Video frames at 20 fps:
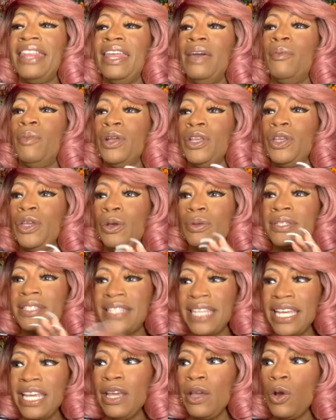And then when you
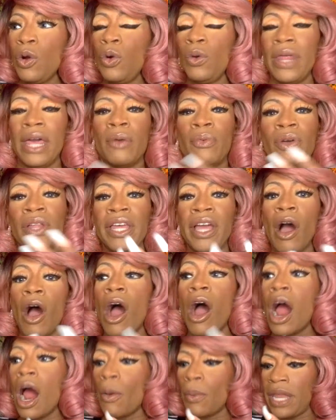see who they
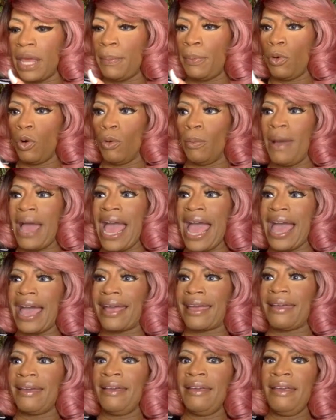really are when they pull
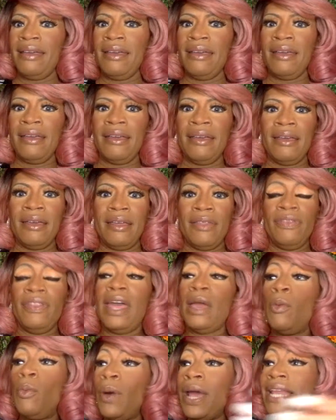back, hmm
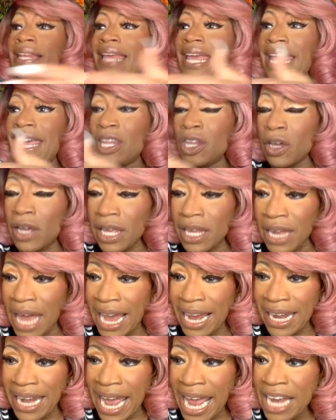they went in
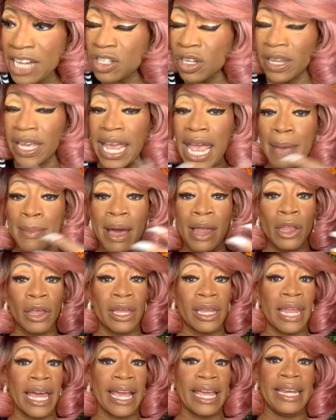looking like an angel and came
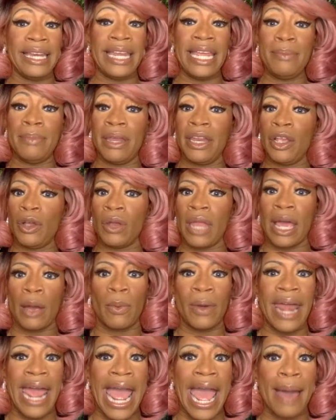out looking like a demon, and you're
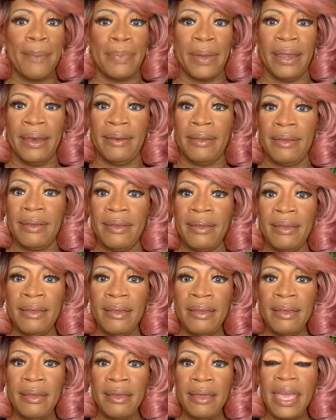like, what happened?
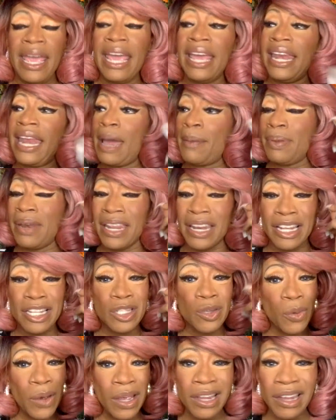What happened? It happened
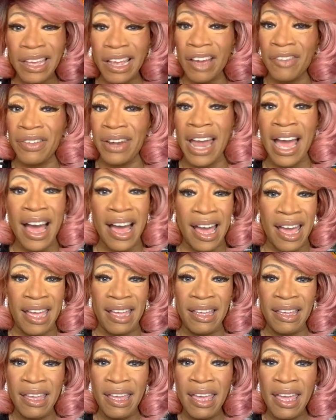in the twinkling of an
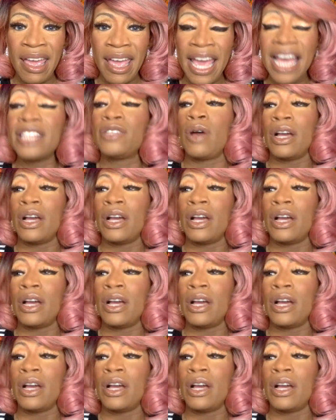eye. Mm.